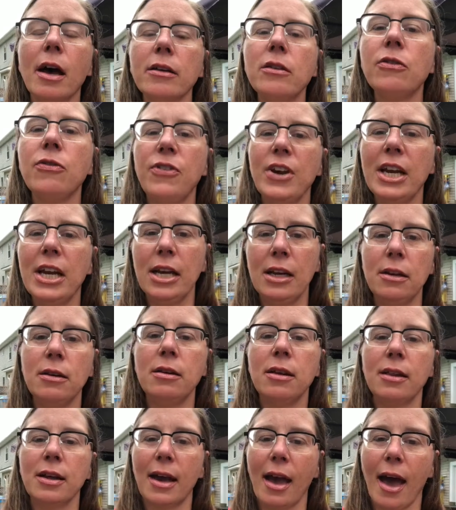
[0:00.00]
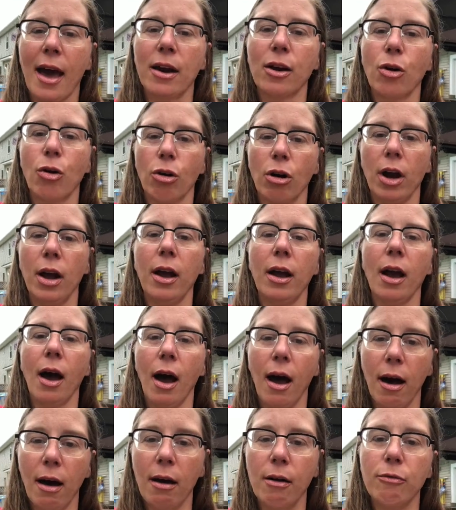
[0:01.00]
does fit into the category
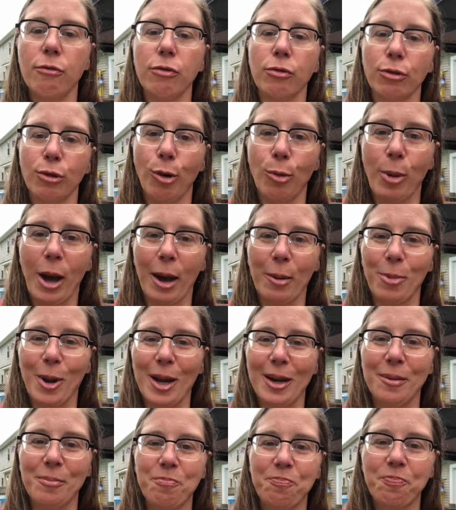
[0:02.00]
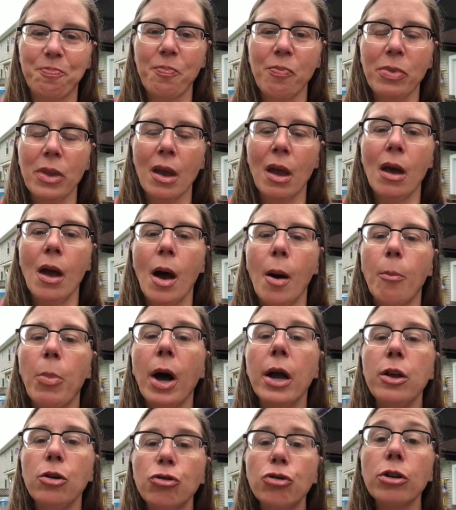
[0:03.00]
of low back pain.
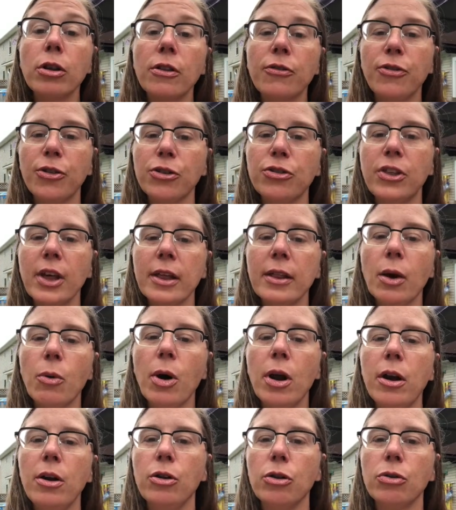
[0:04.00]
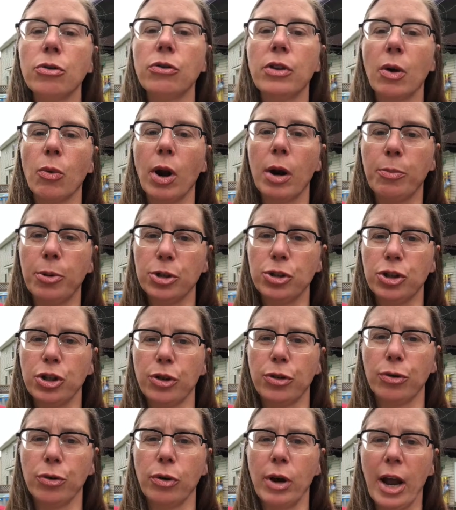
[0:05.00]
But usually the first thing they want to do is they want to put
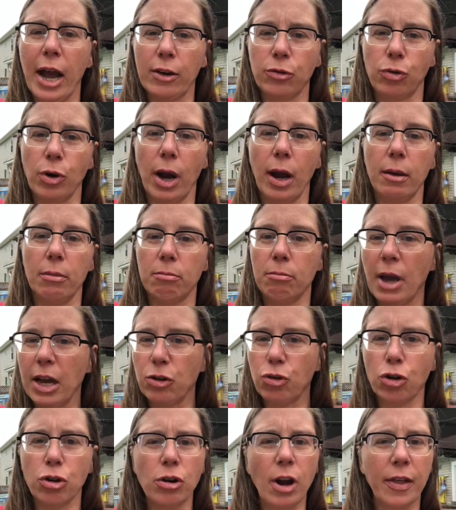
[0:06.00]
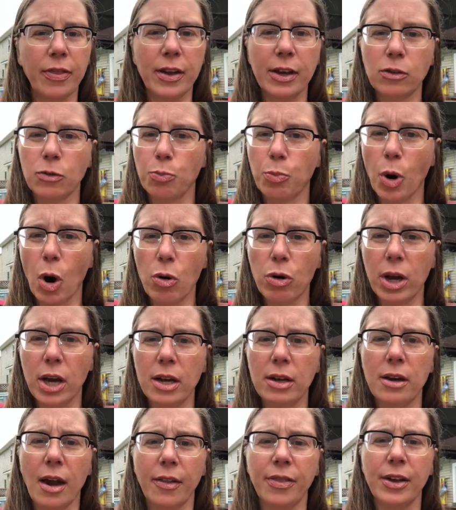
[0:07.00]
you through an x-ray. Make sure nothing's
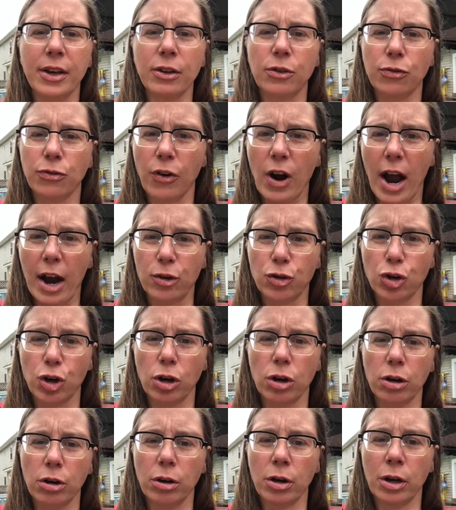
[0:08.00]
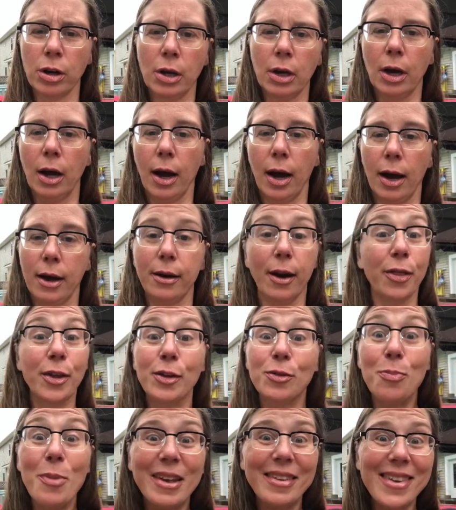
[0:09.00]
broken, nothing's fractured,
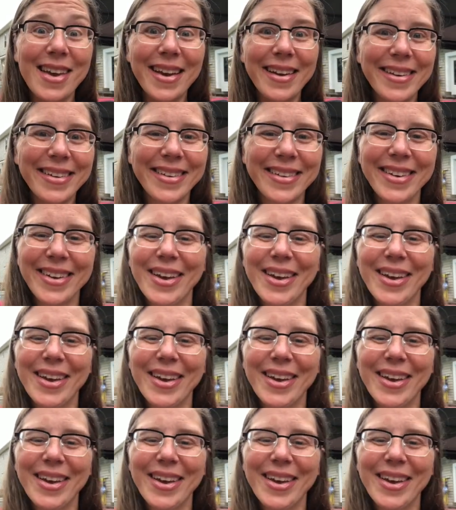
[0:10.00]
nothing's missing.